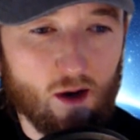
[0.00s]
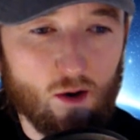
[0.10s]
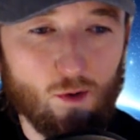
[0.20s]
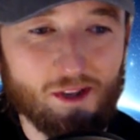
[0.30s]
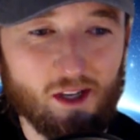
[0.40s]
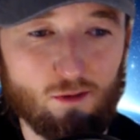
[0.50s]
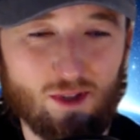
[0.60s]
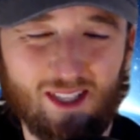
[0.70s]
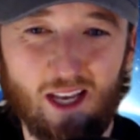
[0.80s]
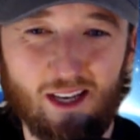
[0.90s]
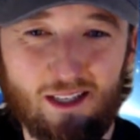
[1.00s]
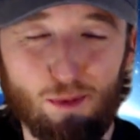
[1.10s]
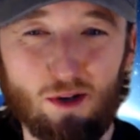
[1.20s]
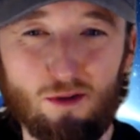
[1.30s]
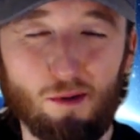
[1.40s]
One thing I would say is
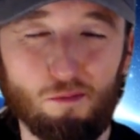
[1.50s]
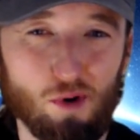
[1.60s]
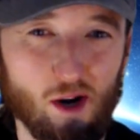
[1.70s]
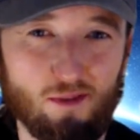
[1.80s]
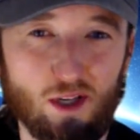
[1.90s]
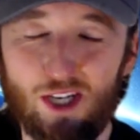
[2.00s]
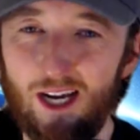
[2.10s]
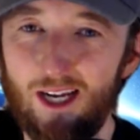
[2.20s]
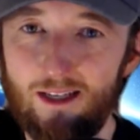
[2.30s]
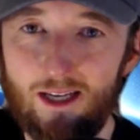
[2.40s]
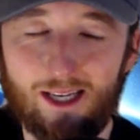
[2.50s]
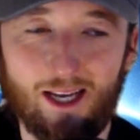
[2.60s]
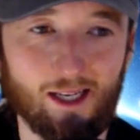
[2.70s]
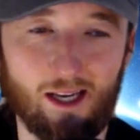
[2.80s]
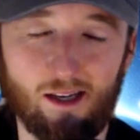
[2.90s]
about doing private chat, it
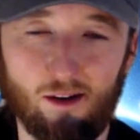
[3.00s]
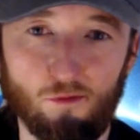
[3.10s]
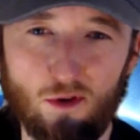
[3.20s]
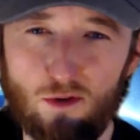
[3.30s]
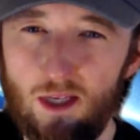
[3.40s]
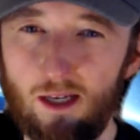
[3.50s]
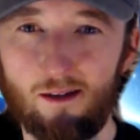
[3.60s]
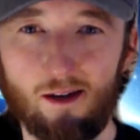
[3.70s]
can get confusing.